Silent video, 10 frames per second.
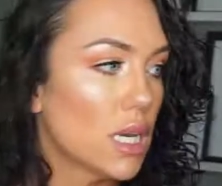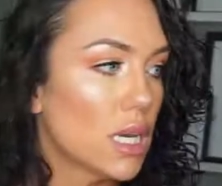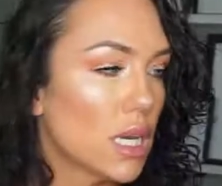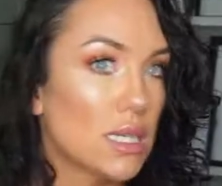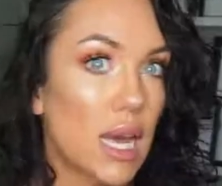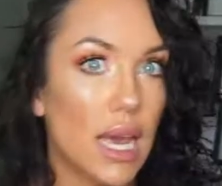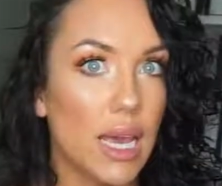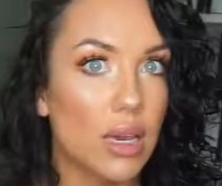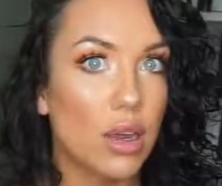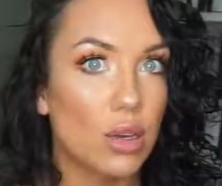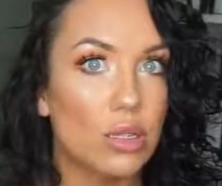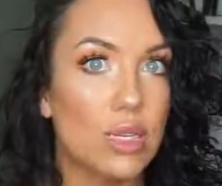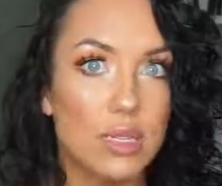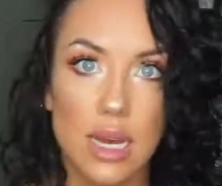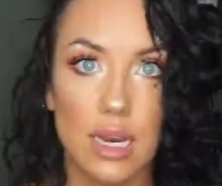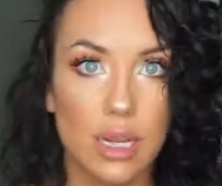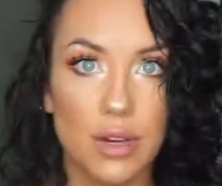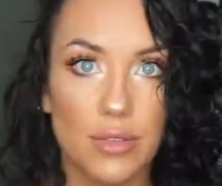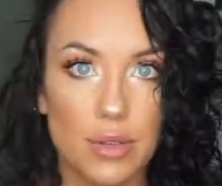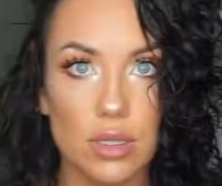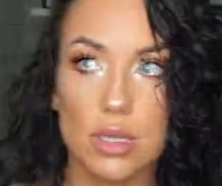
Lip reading: because I hate curls that's got a lot of frizz.